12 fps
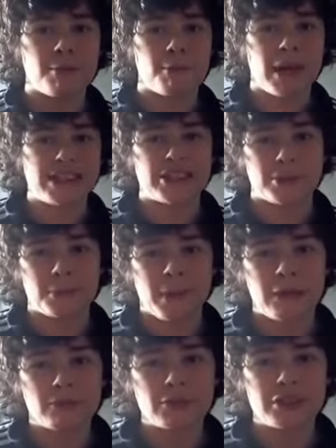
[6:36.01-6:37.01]
Magic
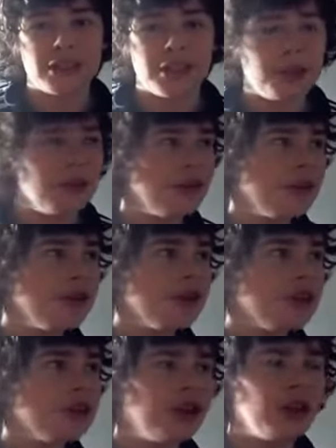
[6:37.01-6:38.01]
Mountain,
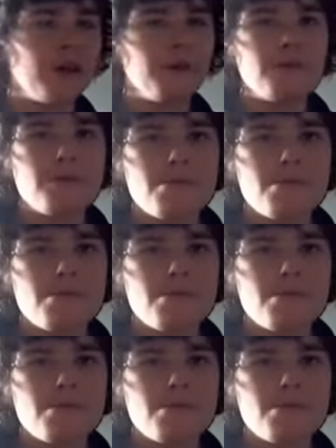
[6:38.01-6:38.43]
you know.